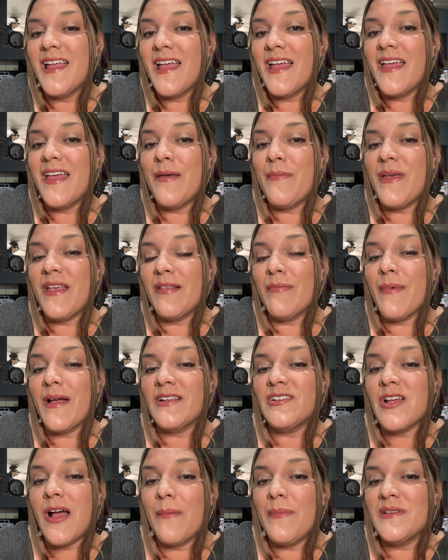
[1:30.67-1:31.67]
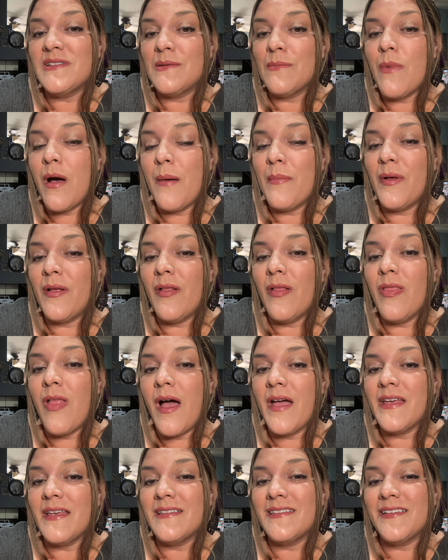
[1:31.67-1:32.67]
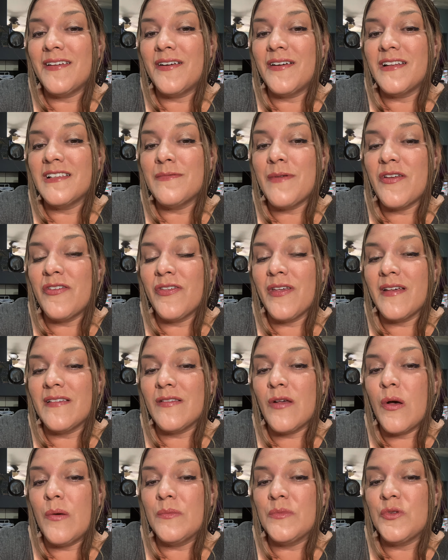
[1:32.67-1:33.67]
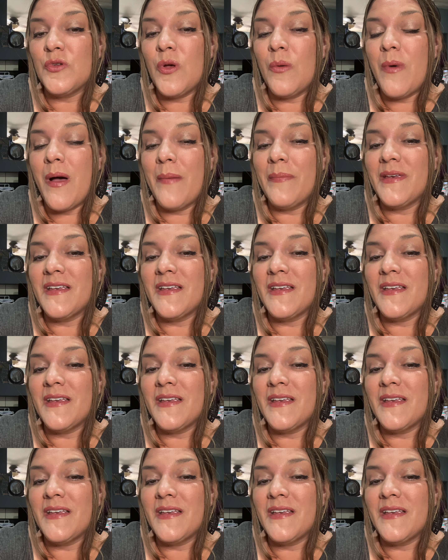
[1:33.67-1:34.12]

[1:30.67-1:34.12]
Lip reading: it makes my job as a mom a lot easier, and especially as a homeschool mom,